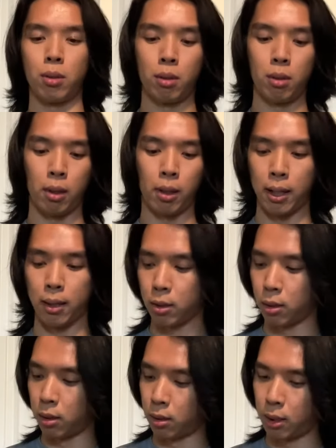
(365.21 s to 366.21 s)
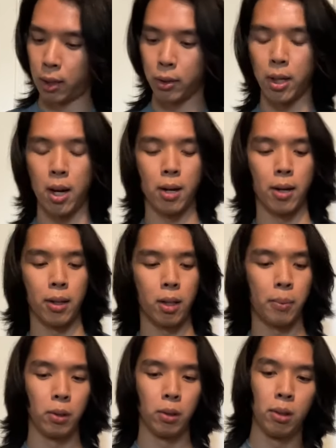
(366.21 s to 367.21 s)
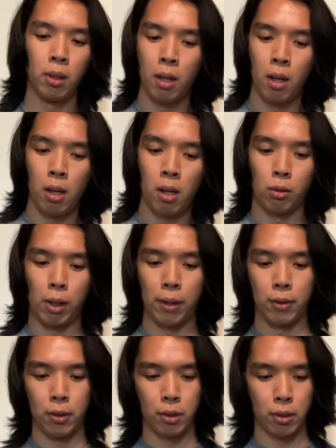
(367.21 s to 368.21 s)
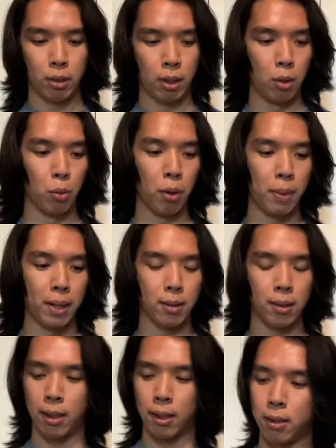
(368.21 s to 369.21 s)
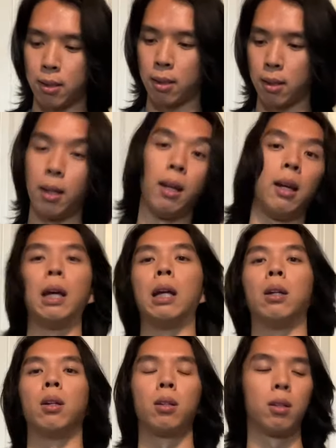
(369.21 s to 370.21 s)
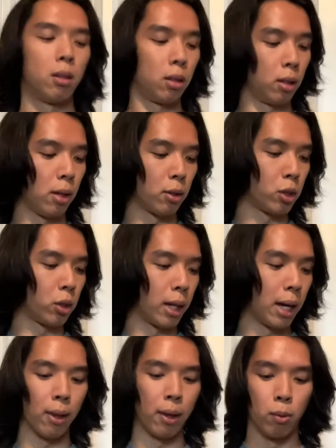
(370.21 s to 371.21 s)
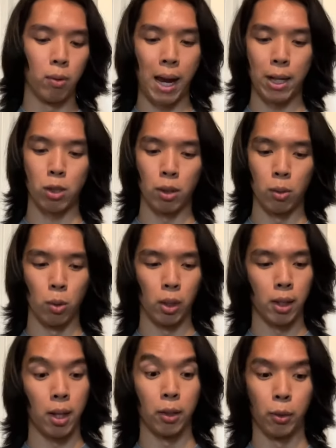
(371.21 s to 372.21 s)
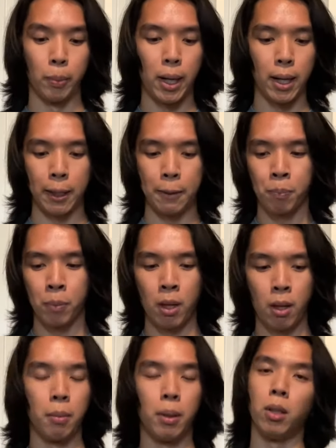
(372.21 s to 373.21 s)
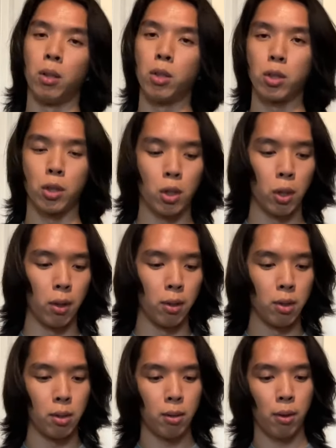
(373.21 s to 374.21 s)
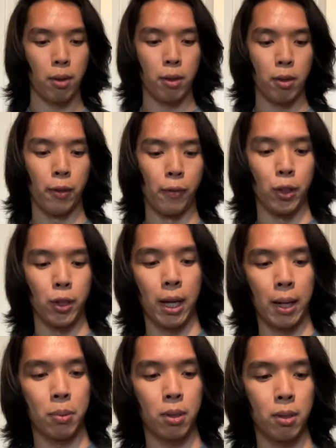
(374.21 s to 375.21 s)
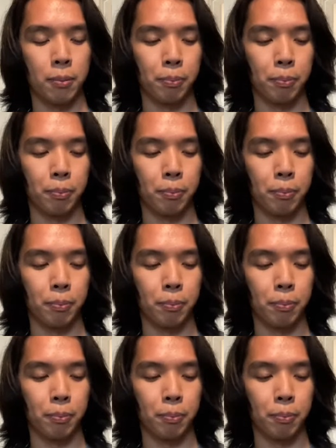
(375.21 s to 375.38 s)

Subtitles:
All right, so I've gone on a couple rifles with my slings, and you know, I'll show you how they actually work on your body. But you know, just to show you different types.